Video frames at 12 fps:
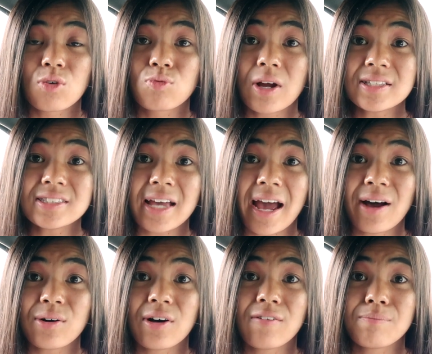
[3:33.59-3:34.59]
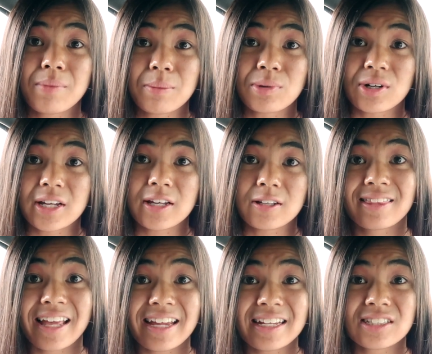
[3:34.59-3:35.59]
runs out of memory.
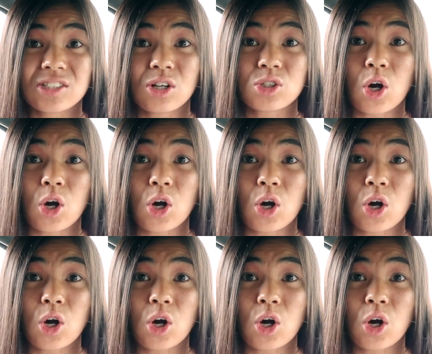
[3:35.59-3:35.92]
Then it starts